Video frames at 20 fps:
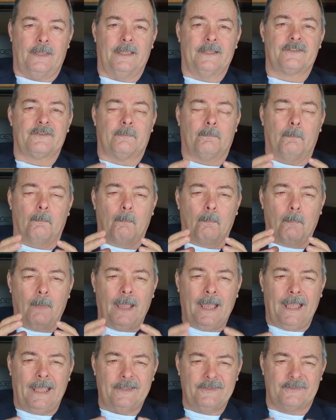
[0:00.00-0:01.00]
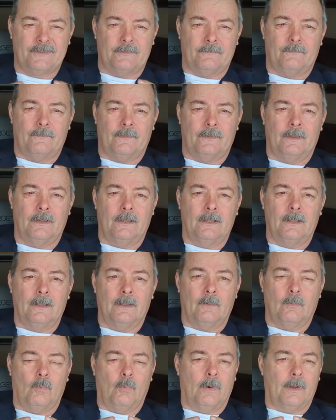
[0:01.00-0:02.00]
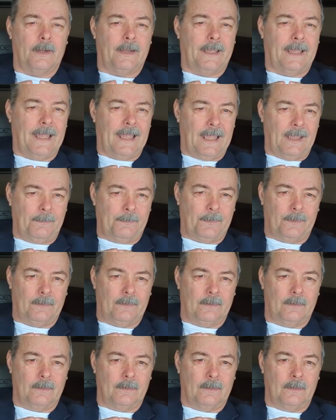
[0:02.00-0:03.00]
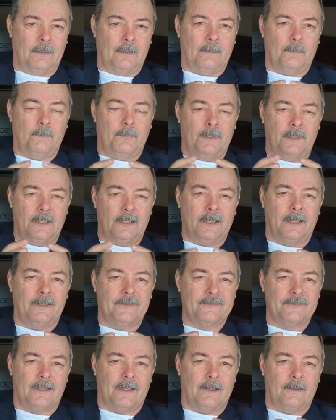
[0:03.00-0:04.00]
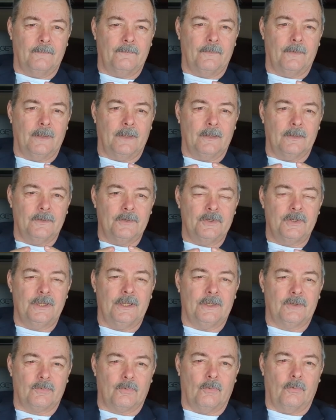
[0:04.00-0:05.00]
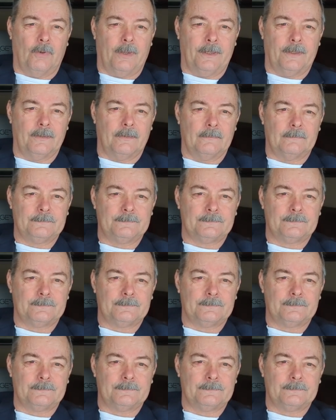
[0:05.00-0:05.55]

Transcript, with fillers: It's massive what happened because of Detroit.